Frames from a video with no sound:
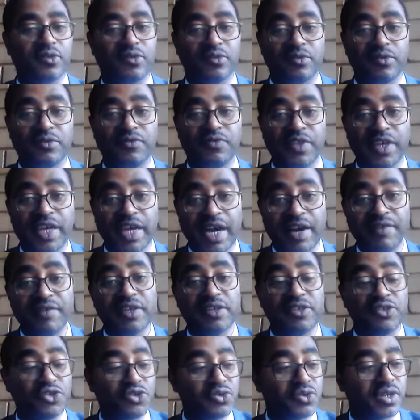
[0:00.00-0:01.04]
if they have
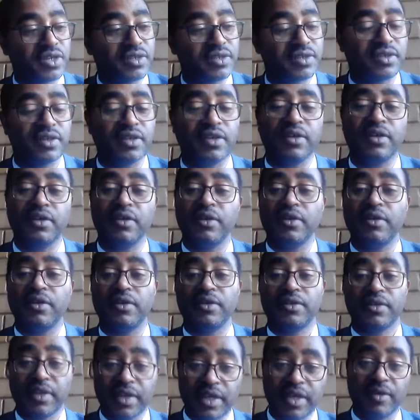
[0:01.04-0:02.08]
an insurance
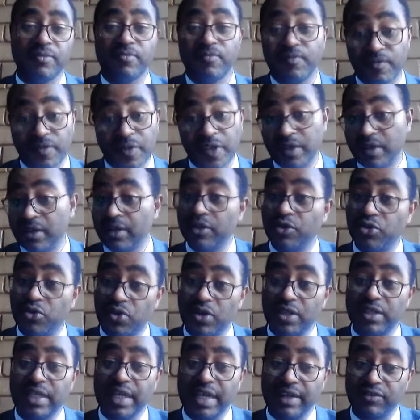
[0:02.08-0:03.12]
scheme then the
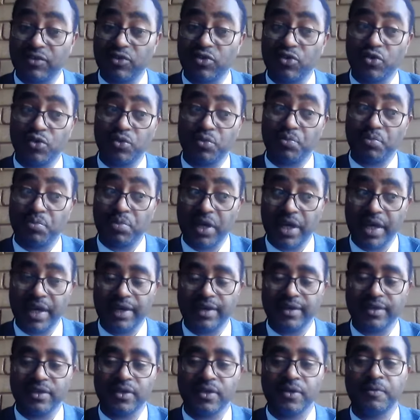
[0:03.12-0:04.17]
insurance has to
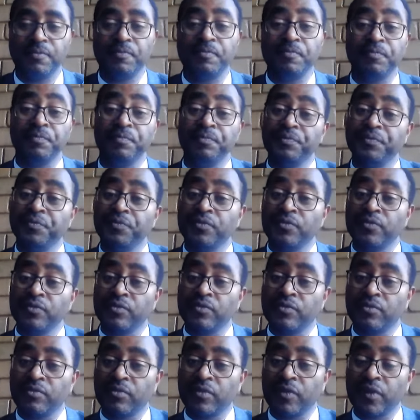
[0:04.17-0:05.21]
pay so
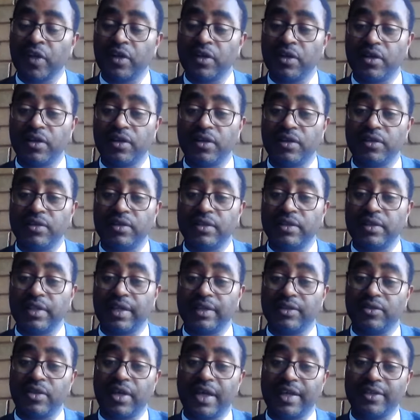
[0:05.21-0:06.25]
uh,
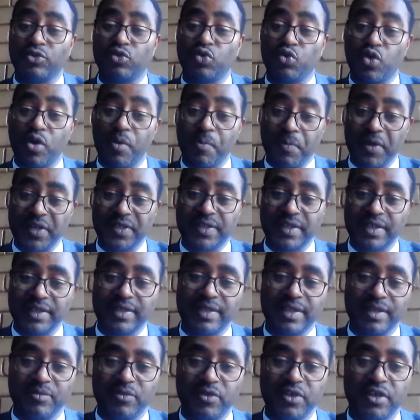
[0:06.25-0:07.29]
that has to compensate
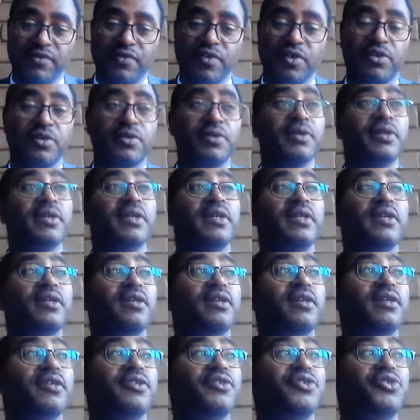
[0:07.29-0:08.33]
them therefore
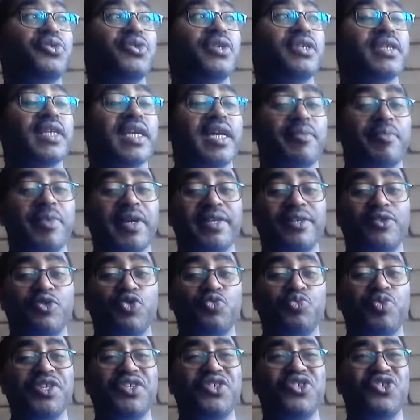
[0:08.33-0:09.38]
insurance companies
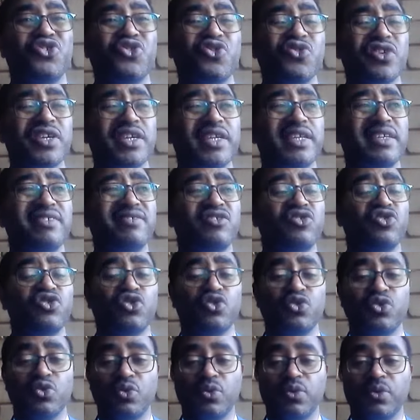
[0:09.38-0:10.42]
should be strong enough
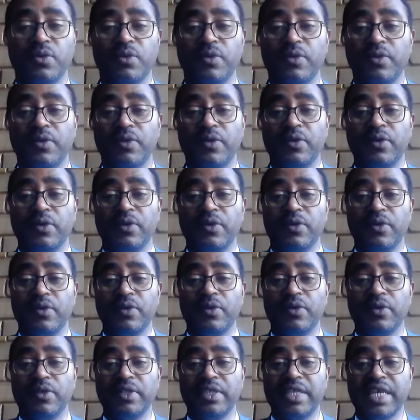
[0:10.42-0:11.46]
to
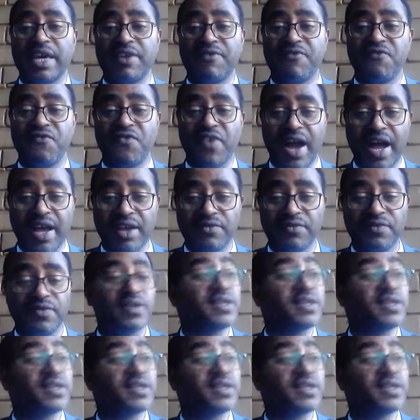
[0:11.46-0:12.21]
survive